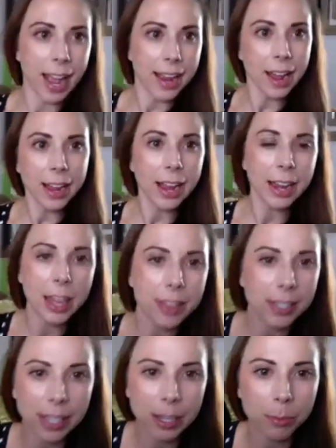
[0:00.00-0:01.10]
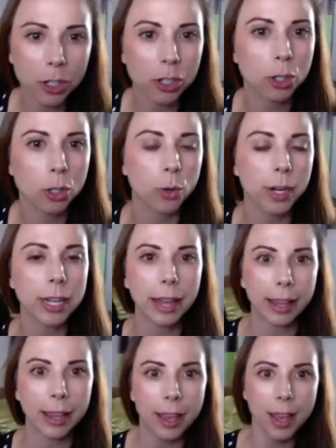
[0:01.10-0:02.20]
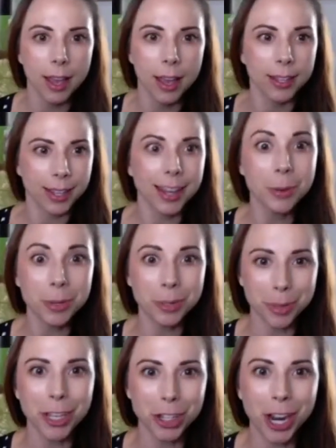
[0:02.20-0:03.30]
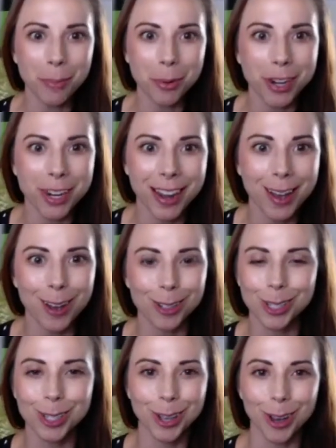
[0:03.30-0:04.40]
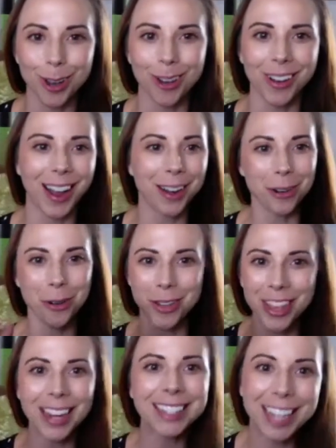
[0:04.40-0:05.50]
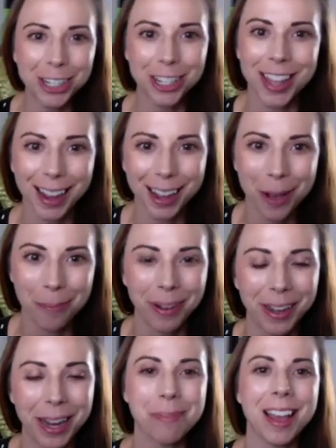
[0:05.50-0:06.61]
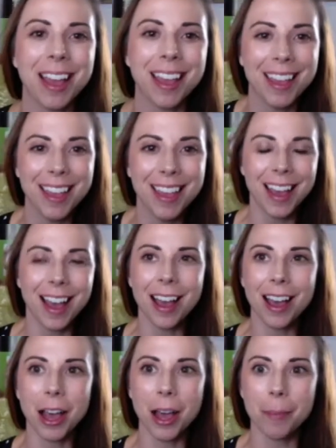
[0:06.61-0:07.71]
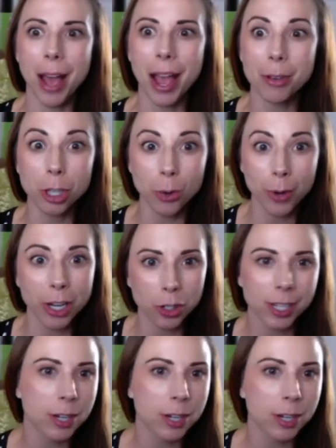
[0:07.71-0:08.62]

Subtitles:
I kind of had this similar story, and it was with the Jamboree nails. So I don't know what they teach in that company, but I was so interested.